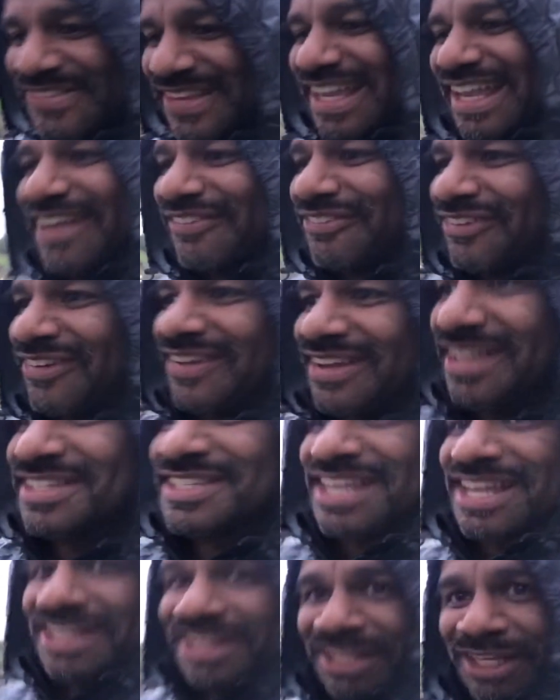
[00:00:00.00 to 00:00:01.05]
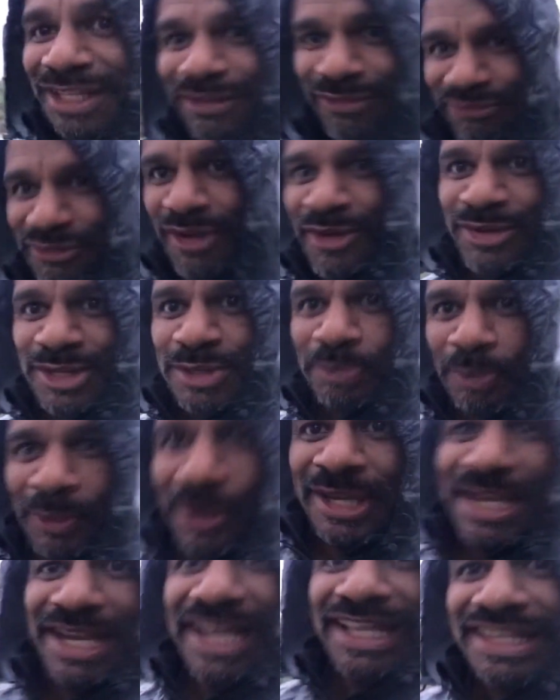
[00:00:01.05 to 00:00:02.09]
if suddenly the phone is
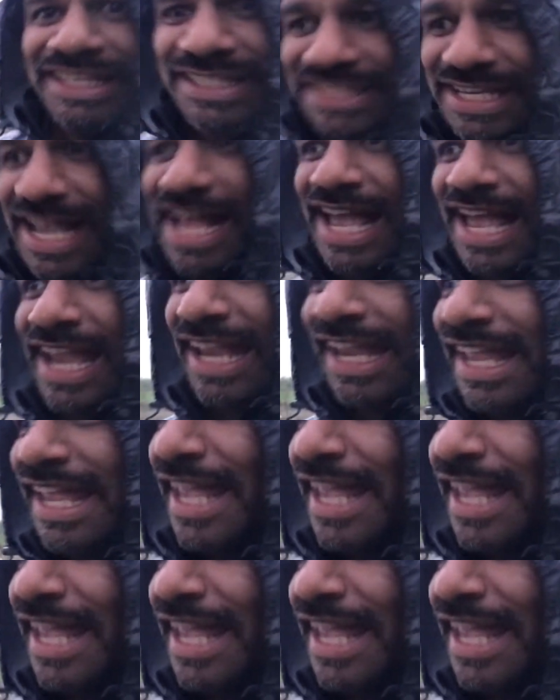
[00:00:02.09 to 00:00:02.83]
pointing at the sky